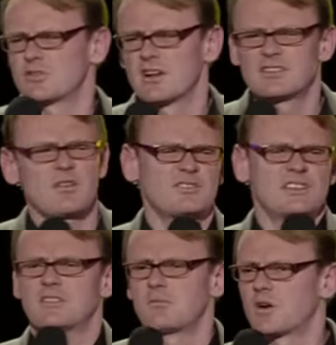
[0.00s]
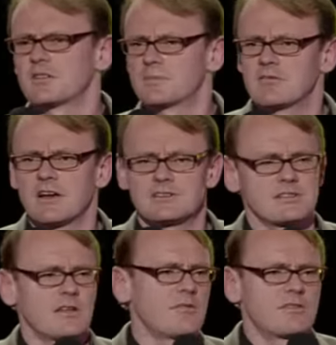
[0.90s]
And I didn't want it to be
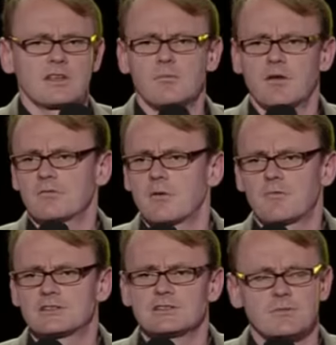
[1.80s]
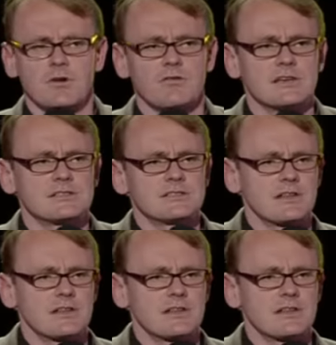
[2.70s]
racist. I don't think I'm not racist.